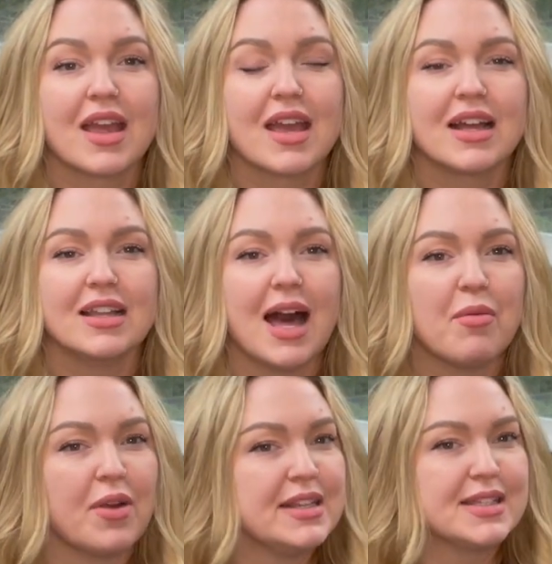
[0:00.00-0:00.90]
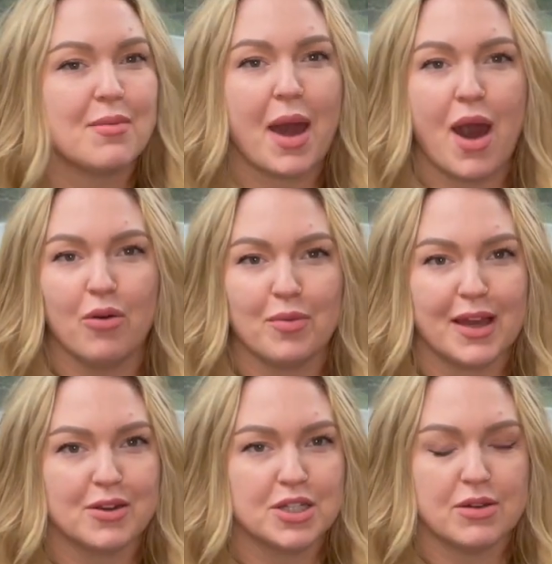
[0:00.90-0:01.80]
collaborate somehow with my
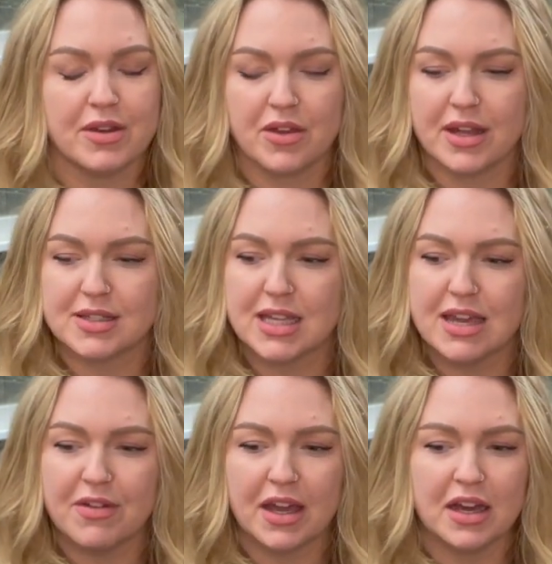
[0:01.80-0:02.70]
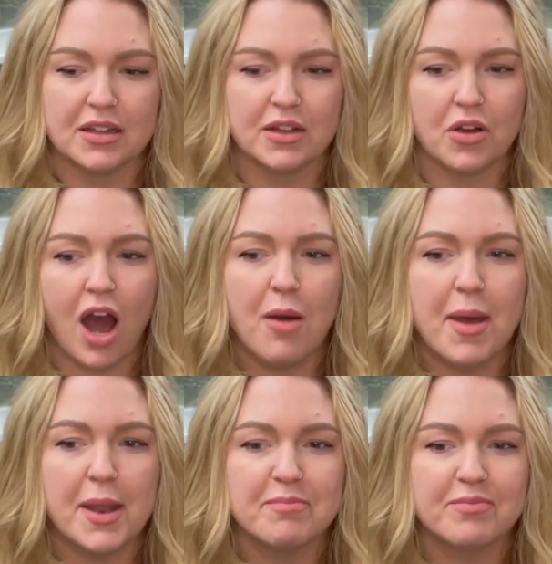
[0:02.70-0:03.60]
energy, whether that's leaving a little
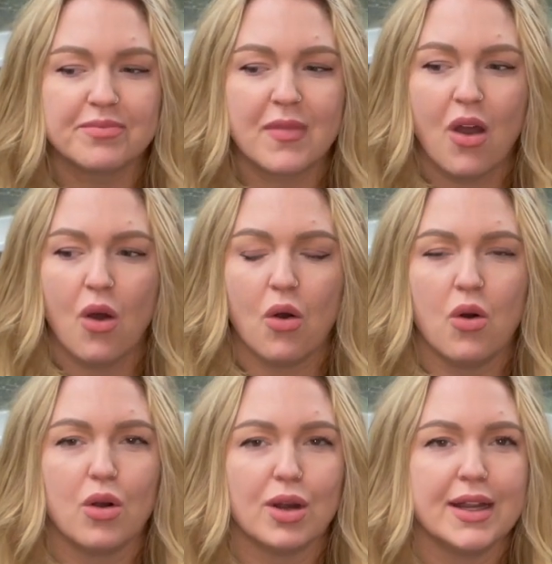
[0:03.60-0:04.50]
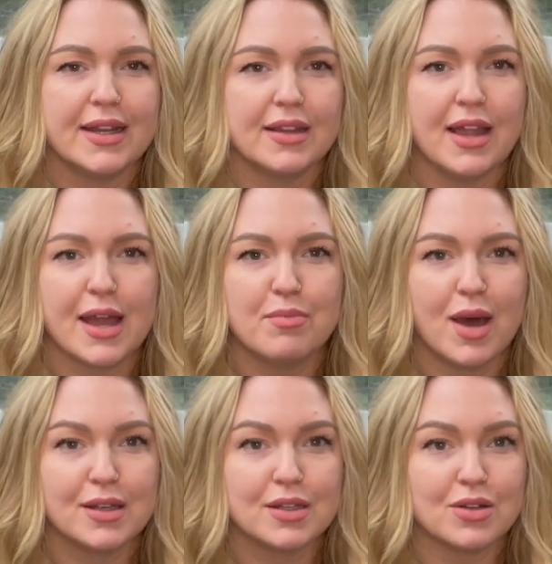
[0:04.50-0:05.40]
comment or hitting the like
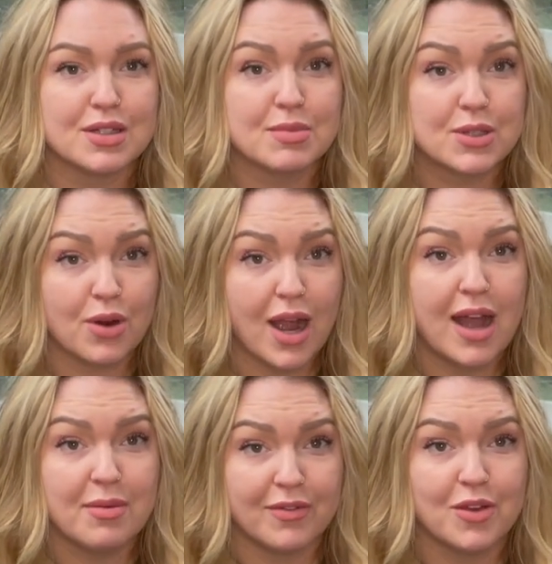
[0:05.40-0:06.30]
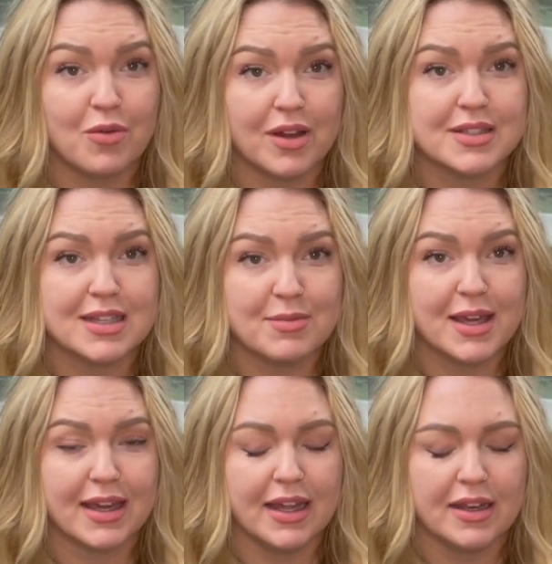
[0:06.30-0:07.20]
button or subscribe if you want to see me
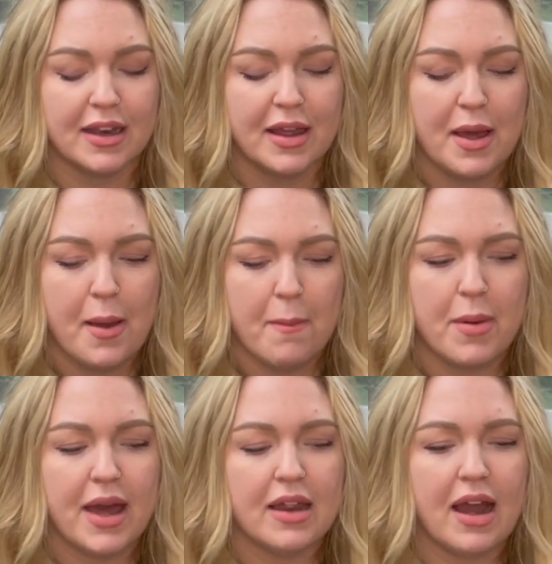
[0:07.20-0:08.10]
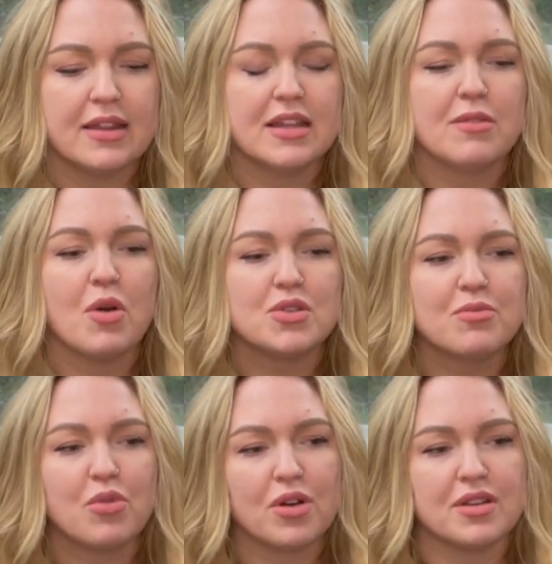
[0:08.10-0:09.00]
again. But I think the most
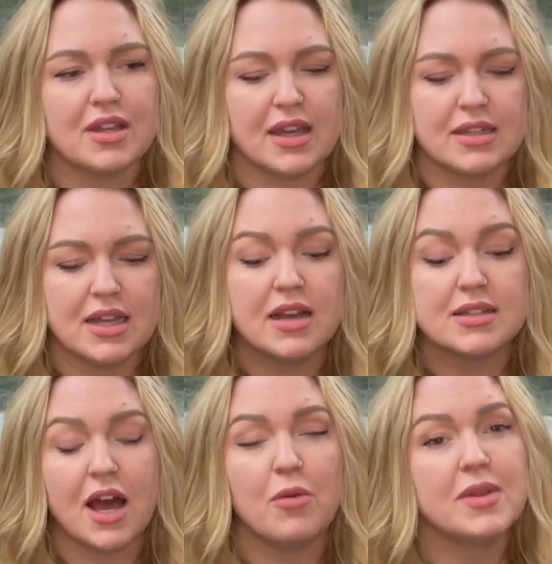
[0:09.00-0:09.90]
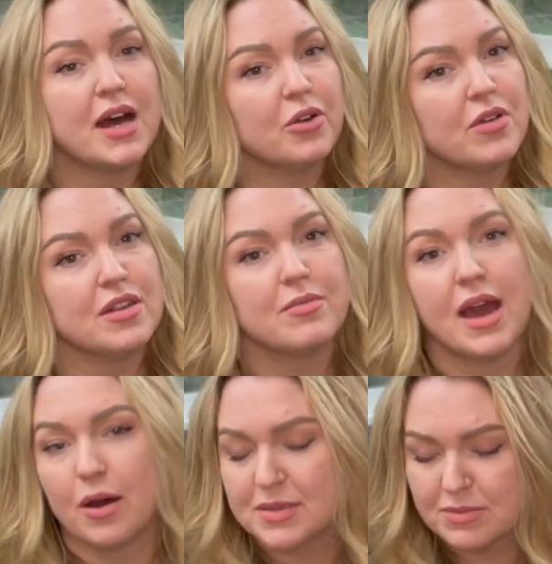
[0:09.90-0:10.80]
important thing, it does help the algorithm,
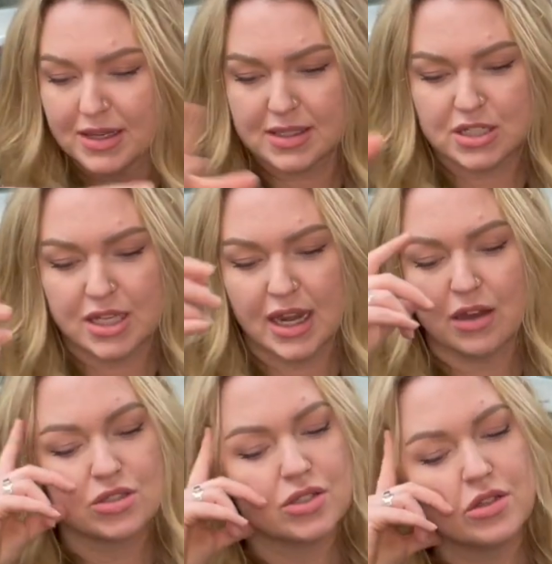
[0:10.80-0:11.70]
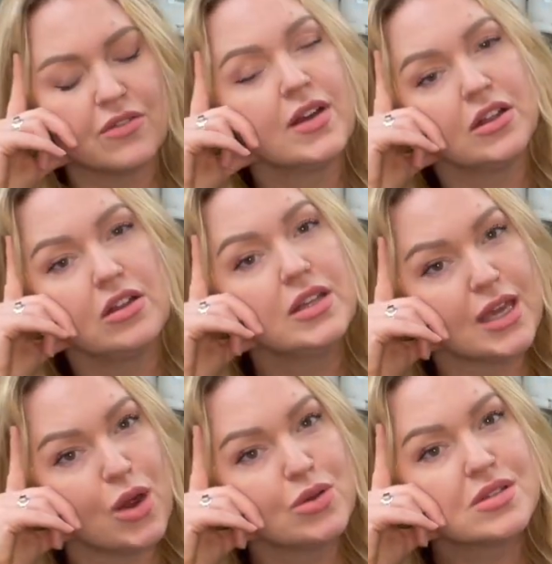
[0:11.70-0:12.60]
helps the message get out to your fellow
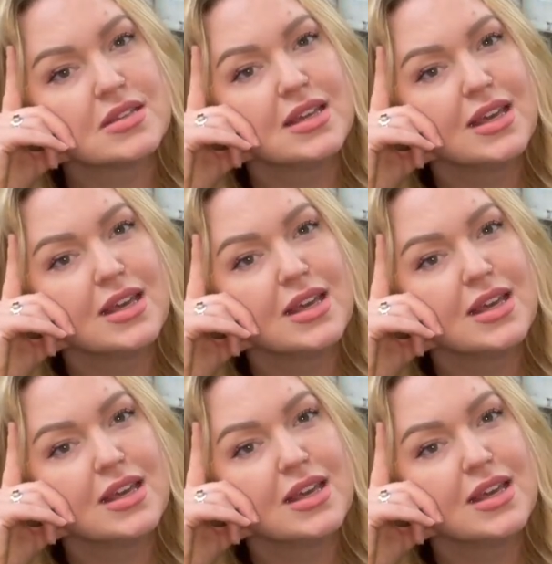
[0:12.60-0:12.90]
Leos.